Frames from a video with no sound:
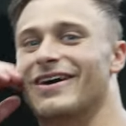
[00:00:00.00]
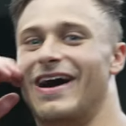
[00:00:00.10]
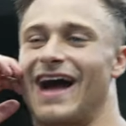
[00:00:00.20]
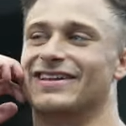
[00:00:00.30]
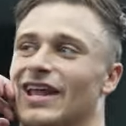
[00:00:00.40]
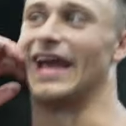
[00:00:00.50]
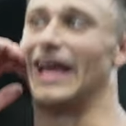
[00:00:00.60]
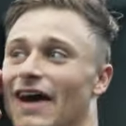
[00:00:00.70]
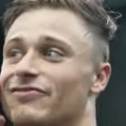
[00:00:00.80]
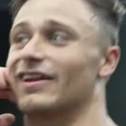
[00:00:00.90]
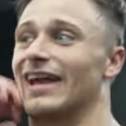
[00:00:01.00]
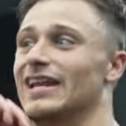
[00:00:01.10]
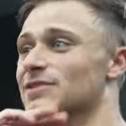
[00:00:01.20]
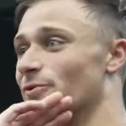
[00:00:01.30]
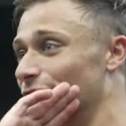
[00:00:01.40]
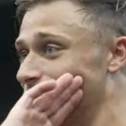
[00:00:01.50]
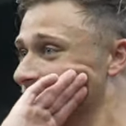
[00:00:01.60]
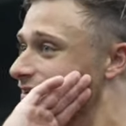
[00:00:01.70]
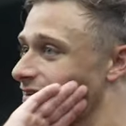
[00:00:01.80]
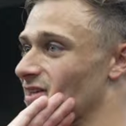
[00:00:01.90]
Yeah, I've done 80s before.
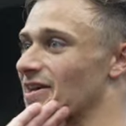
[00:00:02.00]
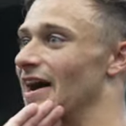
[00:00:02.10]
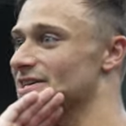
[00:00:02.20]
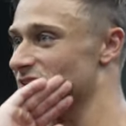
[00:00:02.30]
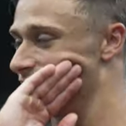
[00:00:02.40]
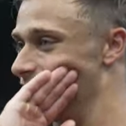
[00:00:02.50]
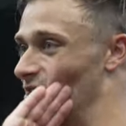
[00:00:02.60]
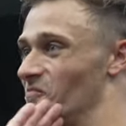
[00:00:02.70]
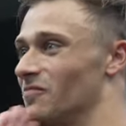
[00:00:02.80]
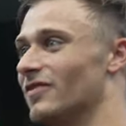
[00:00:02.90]
That's the highest I've ever done.